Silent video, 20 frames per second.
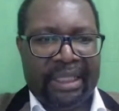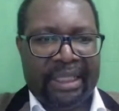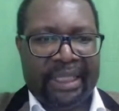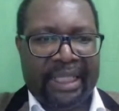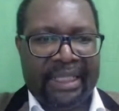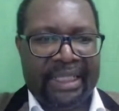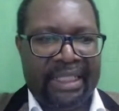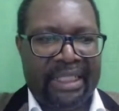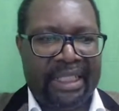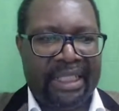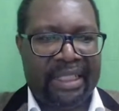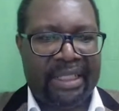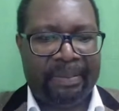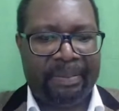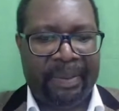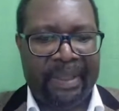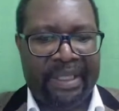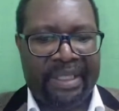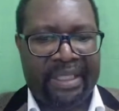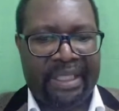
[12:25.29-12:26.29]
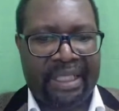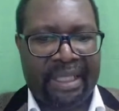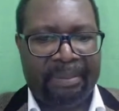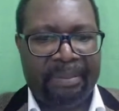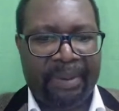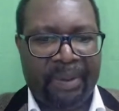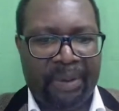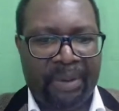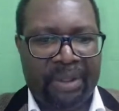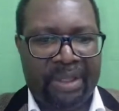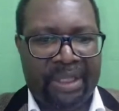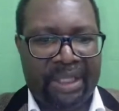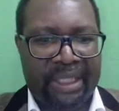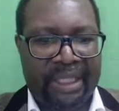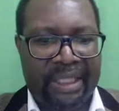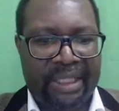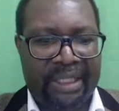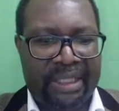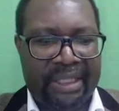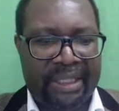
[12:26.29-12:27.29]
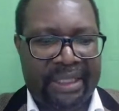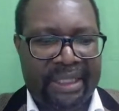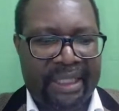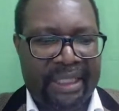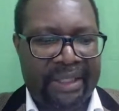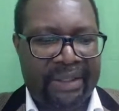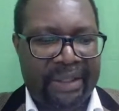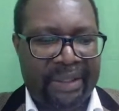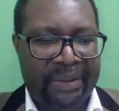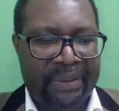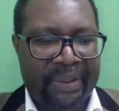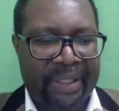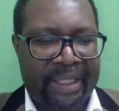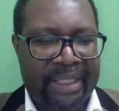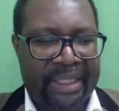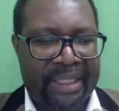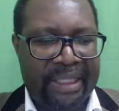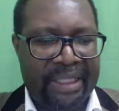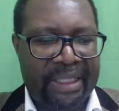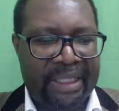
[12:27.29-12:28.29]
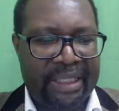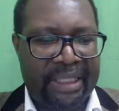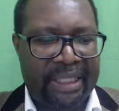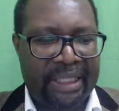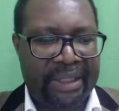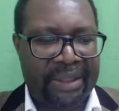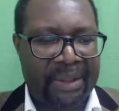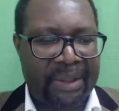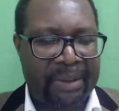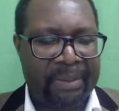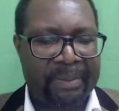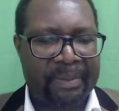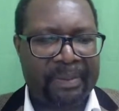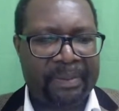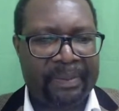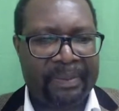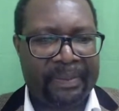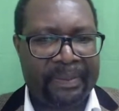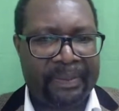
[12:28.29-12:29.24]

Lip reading: candidates based abroad and here in the United Kingdom.